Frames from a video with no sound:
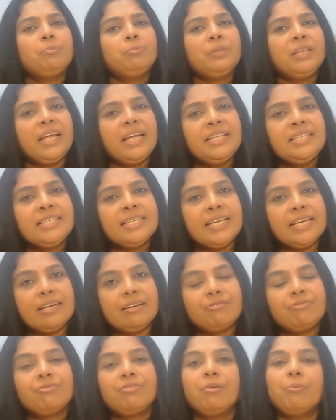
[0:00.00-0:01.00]

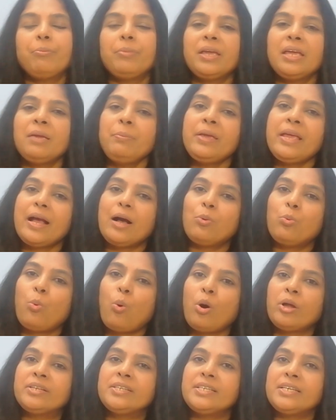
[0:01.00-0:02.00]
plaintiff may be
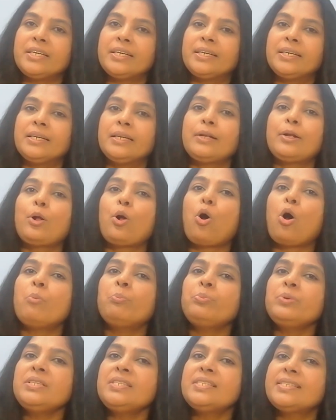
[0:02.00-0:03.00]
awarded
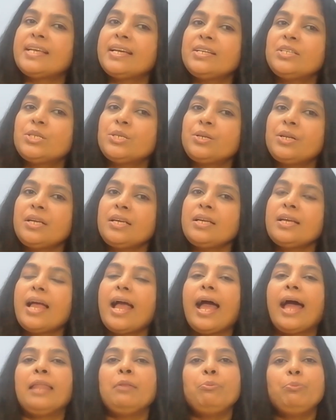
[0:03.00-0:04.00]
compensatory
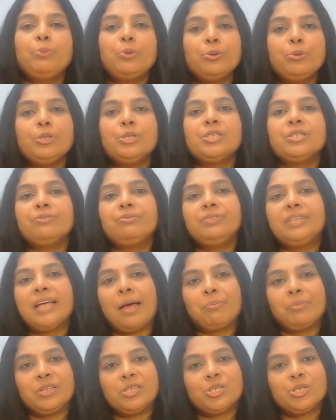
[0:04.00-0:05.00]
and punitive
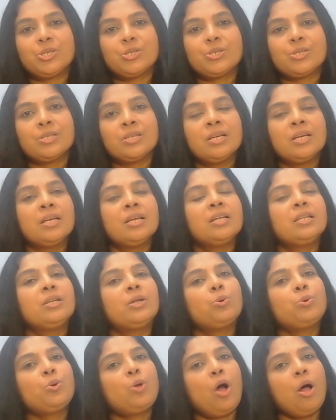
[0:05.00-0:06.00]
damages.
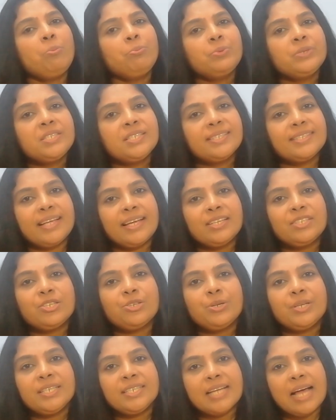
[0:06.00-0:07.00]
Now,
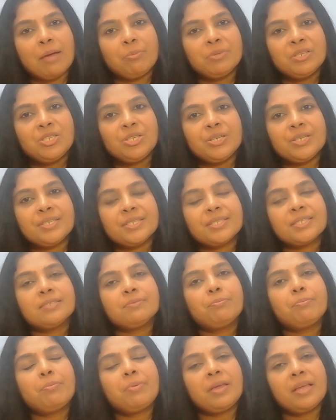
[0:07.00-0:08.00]
compensatory damages
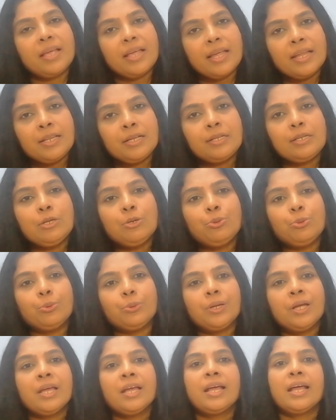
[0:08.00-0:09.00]
may include
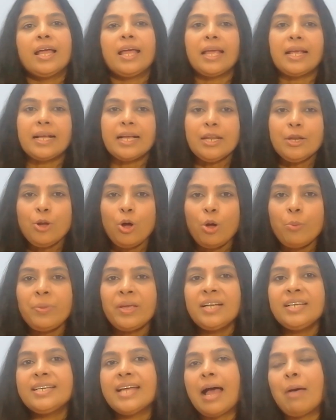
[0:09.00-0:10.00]

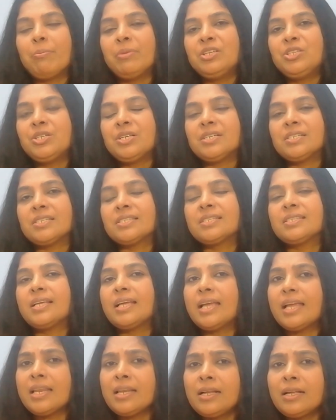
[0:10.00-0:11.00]
economic damages,
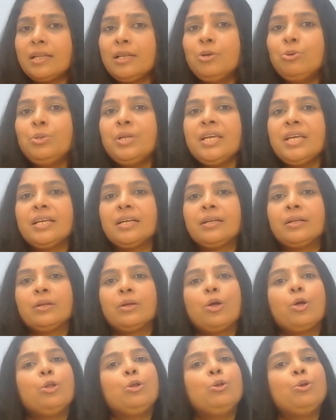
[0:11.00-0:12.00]
including
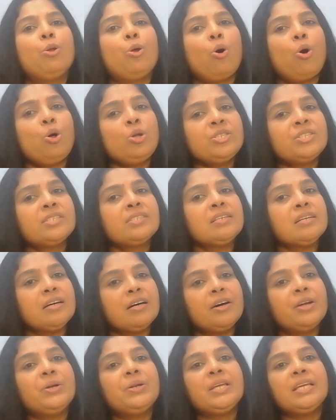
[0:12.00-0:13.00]
lost
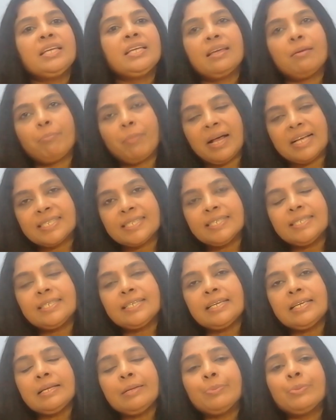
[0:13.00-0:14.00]
earning
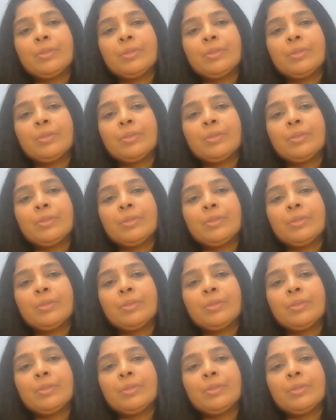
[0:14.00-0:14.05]
capacity,